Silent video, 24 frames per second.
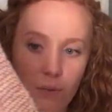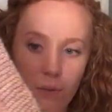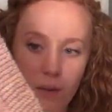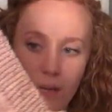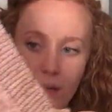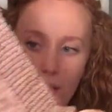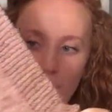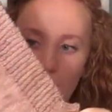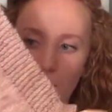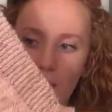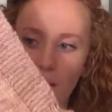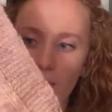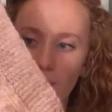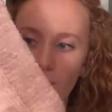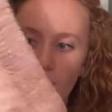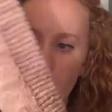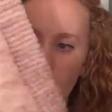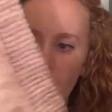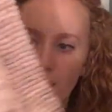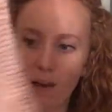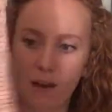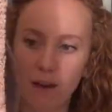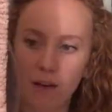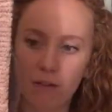rib on the
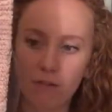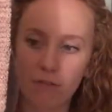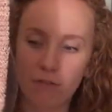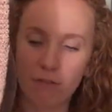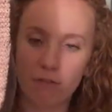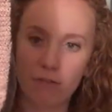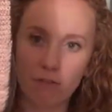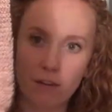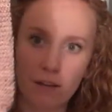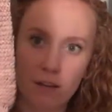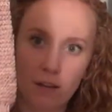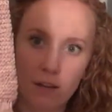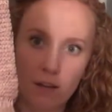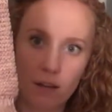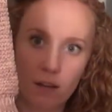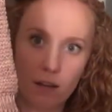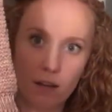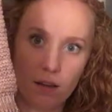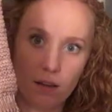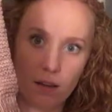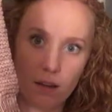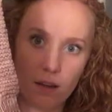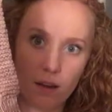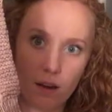cuff,
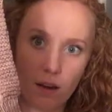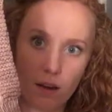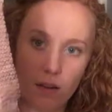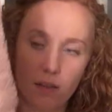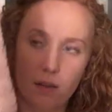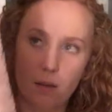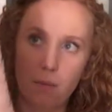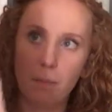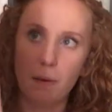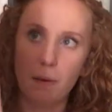on the